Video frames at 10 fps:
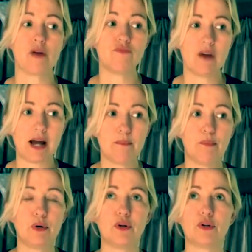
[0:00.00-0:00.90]
write
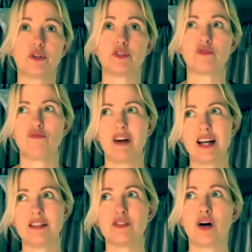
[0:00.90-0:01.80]
books,
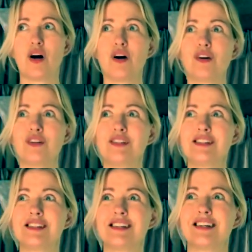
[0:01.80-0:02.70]
write
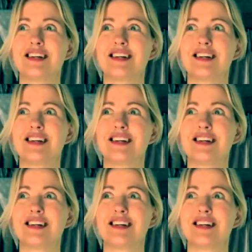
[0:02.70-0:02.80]
songs,